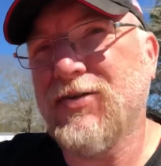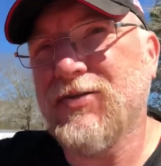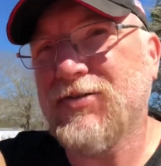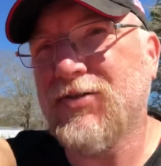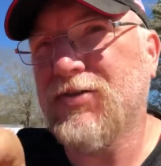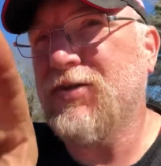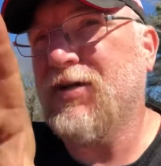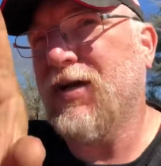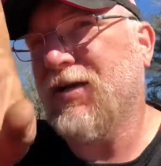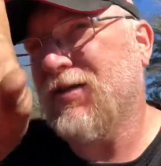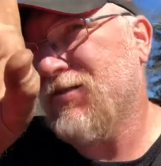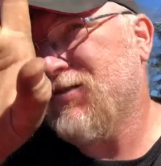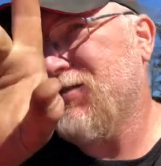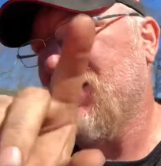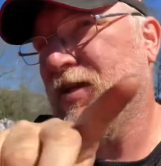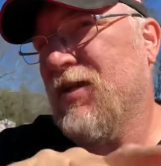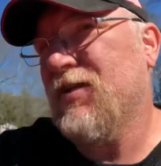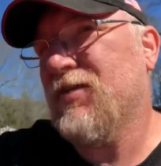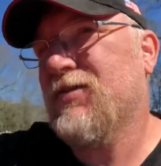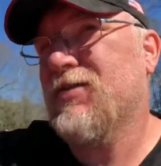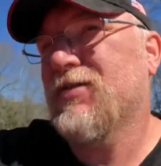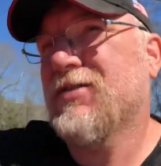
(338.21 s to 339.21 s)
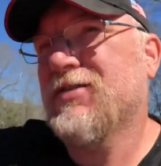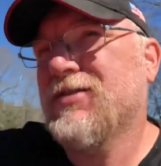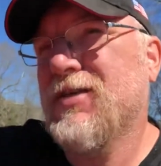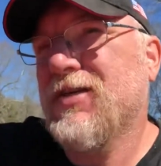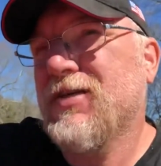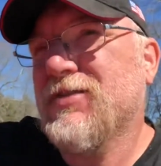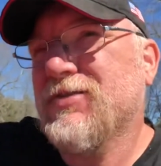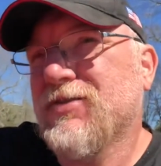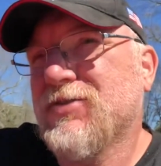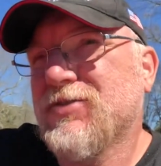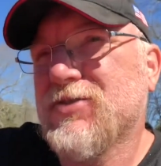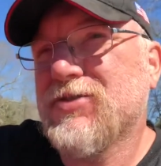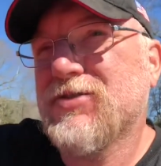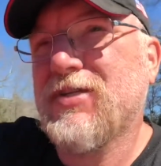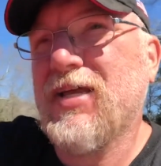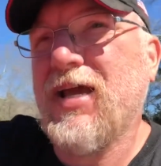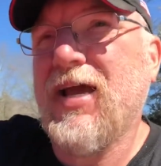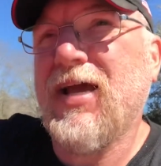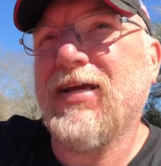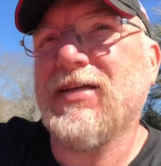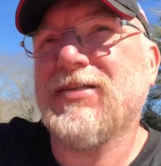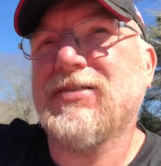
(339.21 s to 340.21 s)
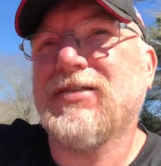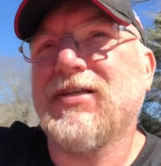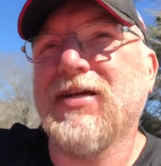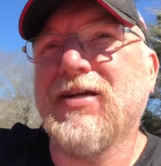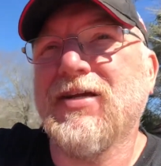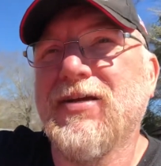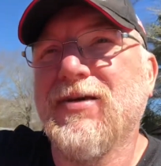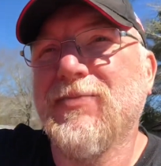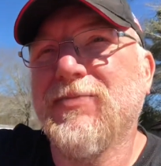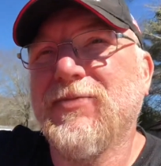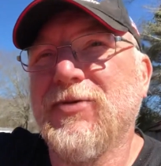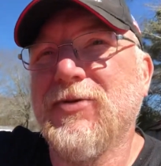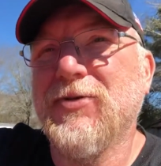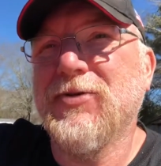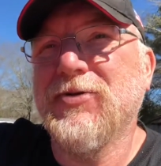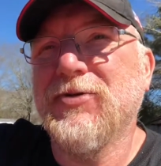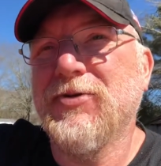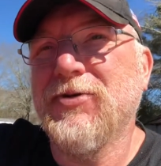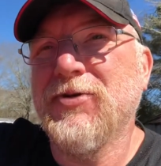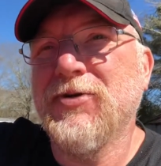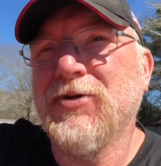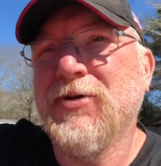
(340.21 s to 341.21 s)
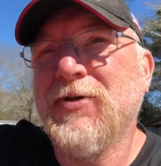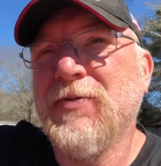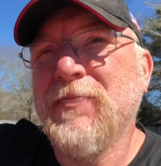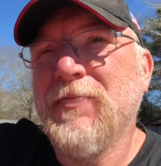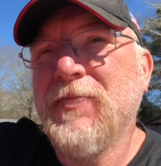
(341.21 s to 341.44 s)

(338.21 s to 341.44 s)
So you got 6 little stacks sticking up through the hood.